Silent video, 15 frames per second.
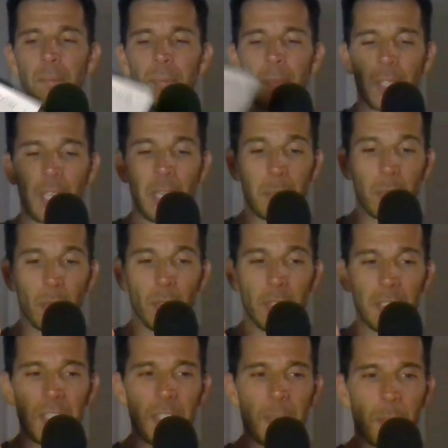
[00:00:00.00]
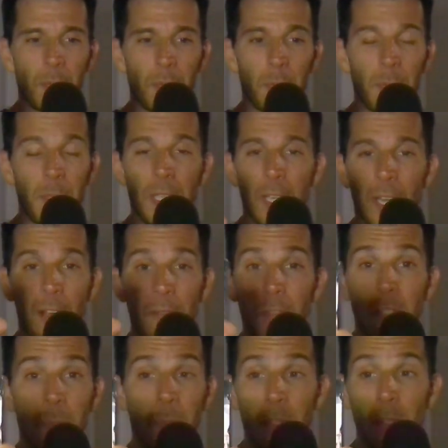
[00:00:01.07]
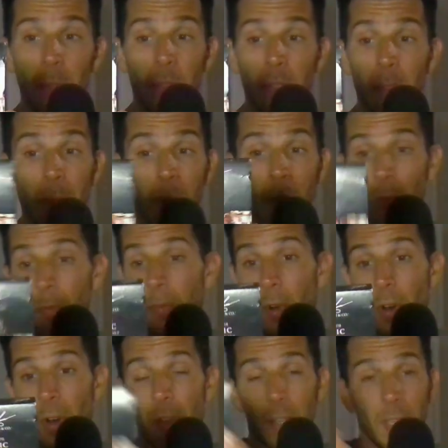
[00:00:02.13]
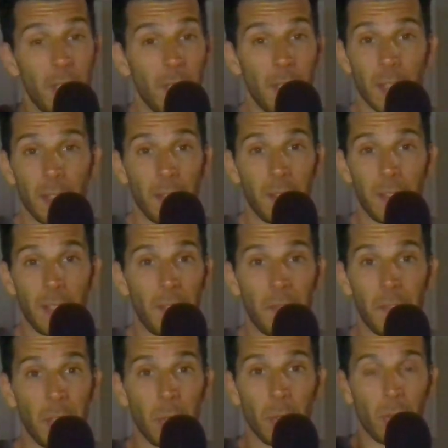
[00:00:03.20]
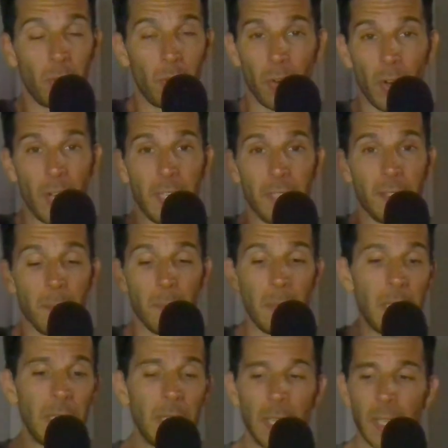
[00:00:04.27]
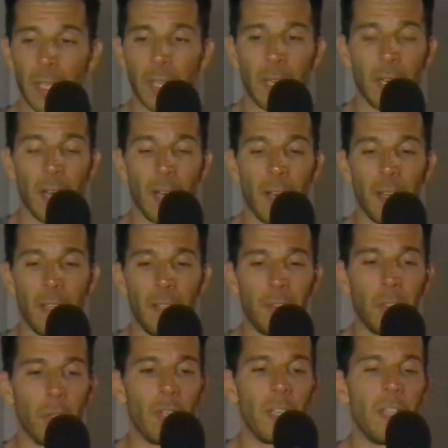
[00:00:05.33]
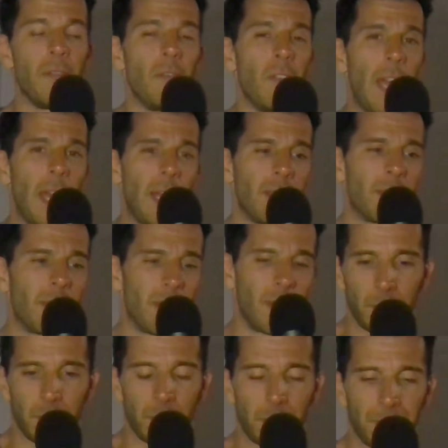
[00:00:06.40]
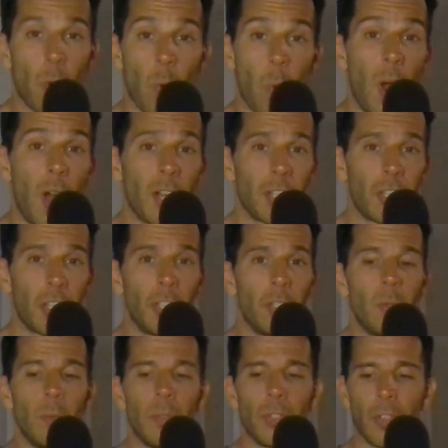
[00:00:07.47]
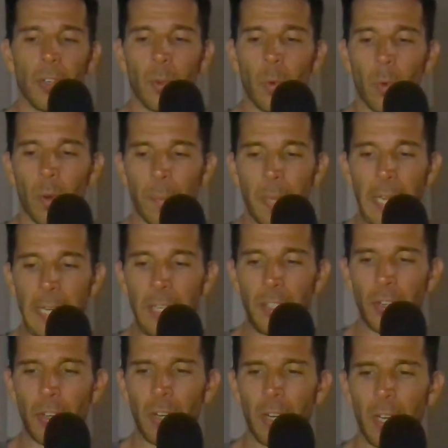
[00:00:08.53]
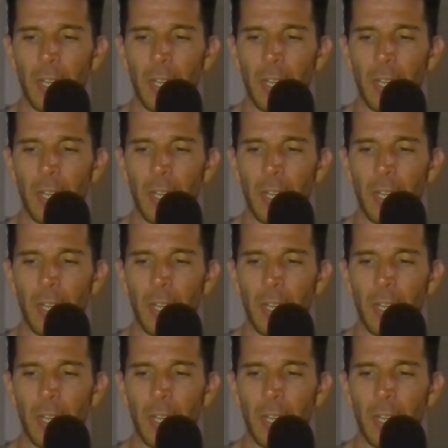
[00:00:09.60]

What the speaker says: keeps it really simple for me. I've just been using them so far. They feel great to me. If you're an advanced gouache user or painter,